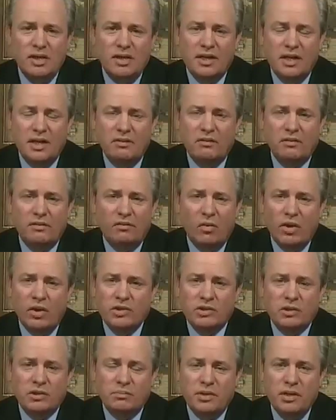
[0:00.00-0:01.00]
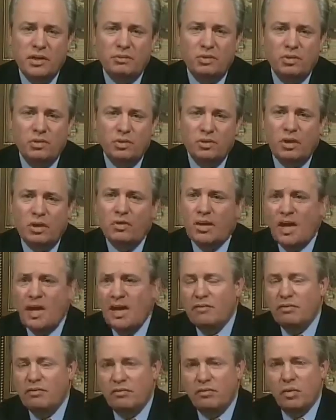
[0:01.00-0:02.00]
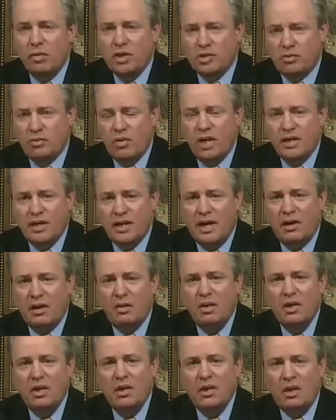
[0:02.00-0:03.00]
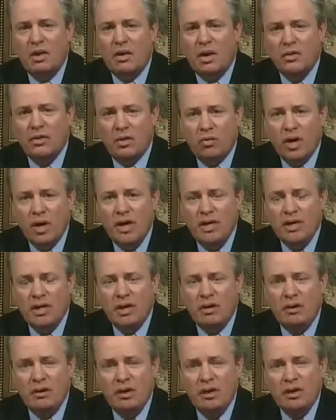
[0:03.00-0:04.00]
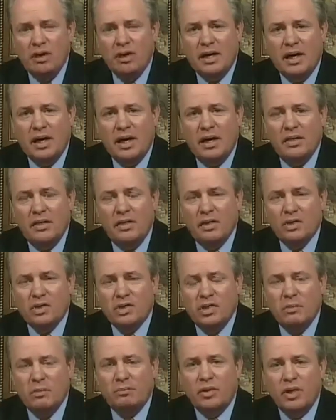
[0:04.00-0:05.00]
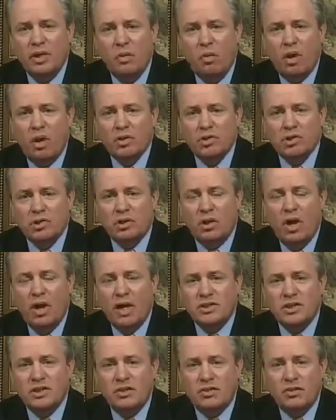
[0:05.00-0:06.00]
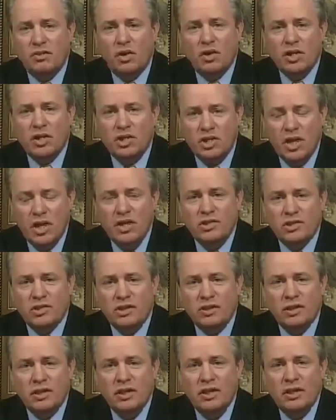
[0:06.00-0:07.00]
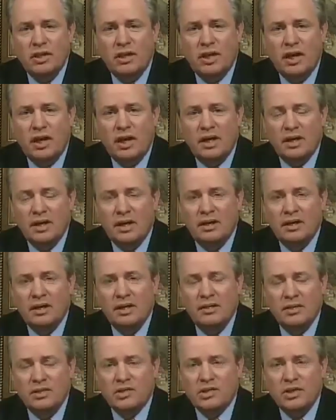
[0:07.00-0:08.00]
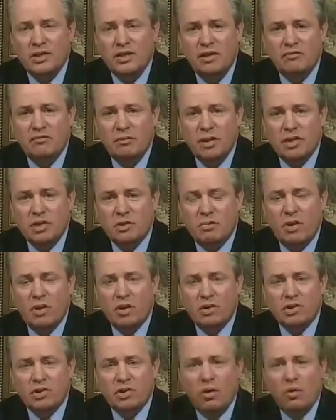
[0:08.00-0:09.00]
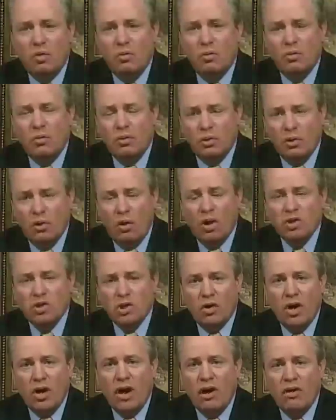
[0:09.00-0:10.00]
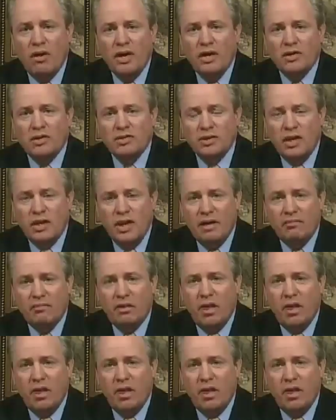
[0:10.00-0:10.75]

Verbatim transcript: to give a voice to people who don't have a voice right now on the radio. Uh, there simply weren't slots at third adjacent uh, in, in, the city of Pittsburgh. So larger areas that have